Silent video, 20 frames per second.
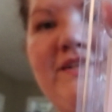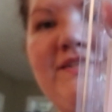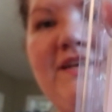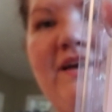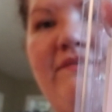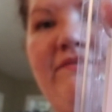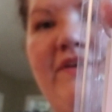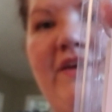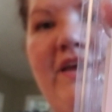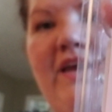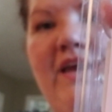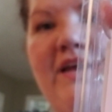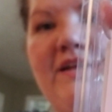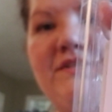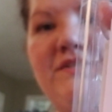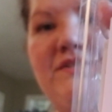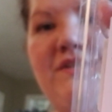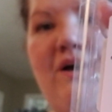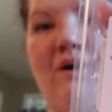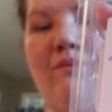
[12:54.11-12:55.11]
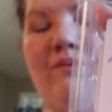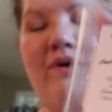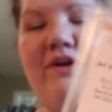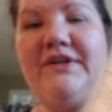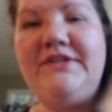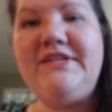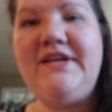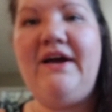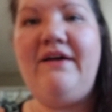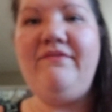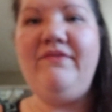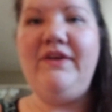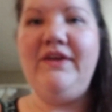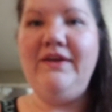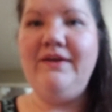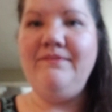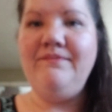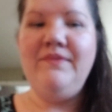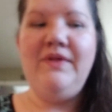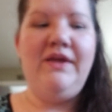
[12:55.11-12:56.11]
taffy, and saltwater
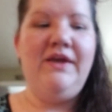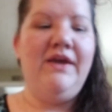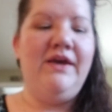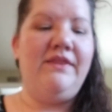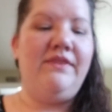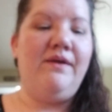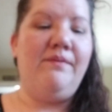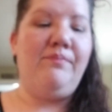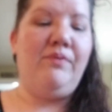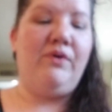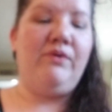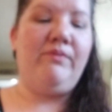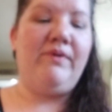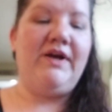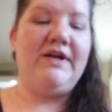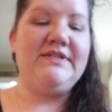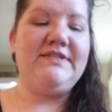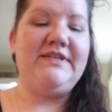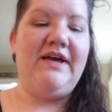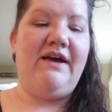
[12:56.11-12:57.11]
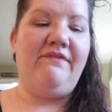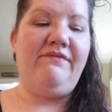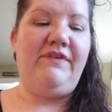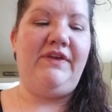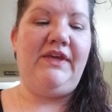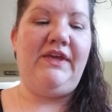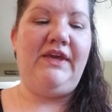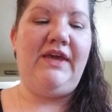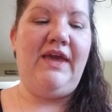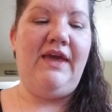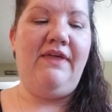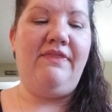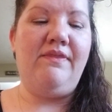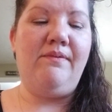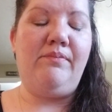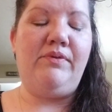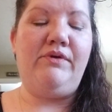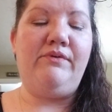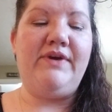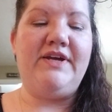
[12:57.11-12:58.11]
taffy. The boardwalk taffy and the
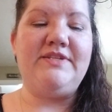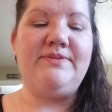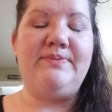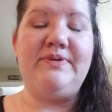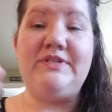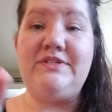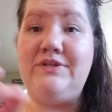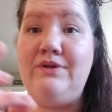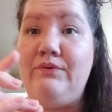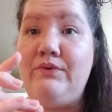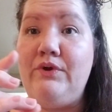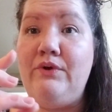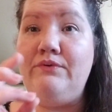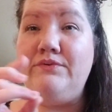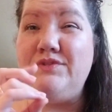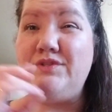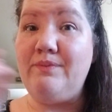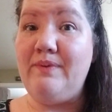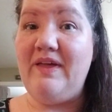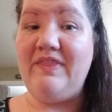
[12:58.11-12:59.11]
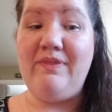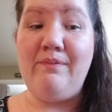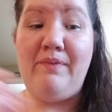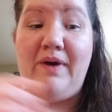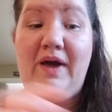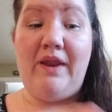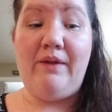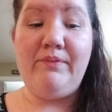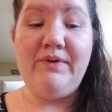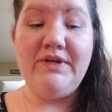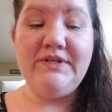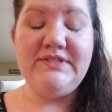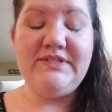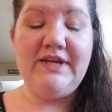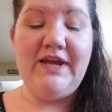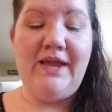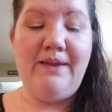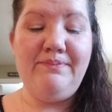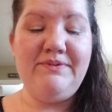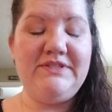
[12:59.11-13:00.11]
blue raspberry snow cones are Bath and Body Works
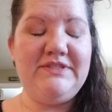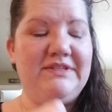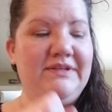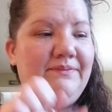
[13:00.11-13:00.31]
types.